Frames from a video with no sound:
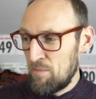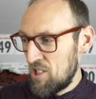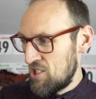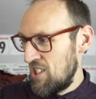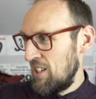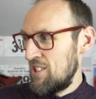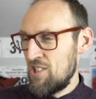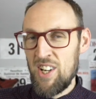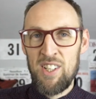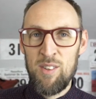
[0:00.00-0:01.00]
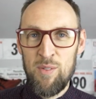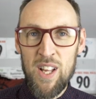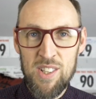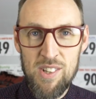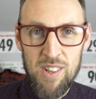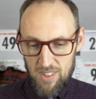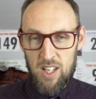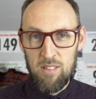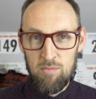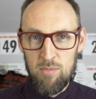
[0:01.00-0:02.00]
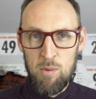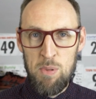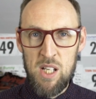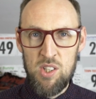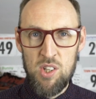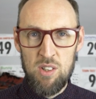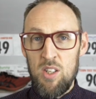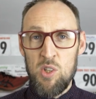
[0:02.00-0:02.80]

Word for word: just the other side of the fence, like the beach.